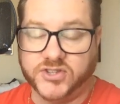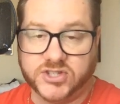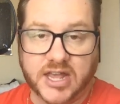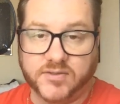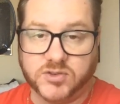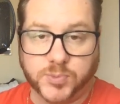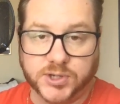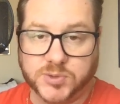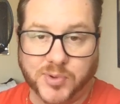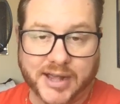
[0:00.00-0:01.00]
the state of
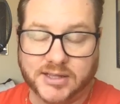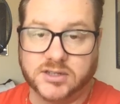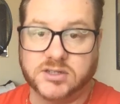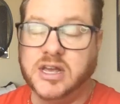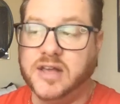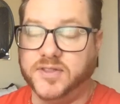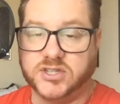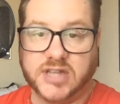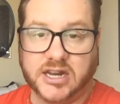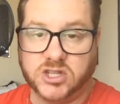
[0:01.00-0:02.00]
spring practice, the
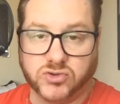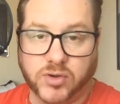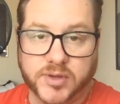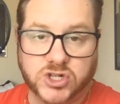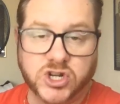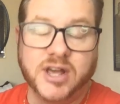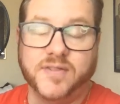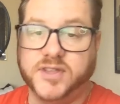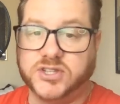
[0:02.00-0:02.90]
state of the scrimmage, the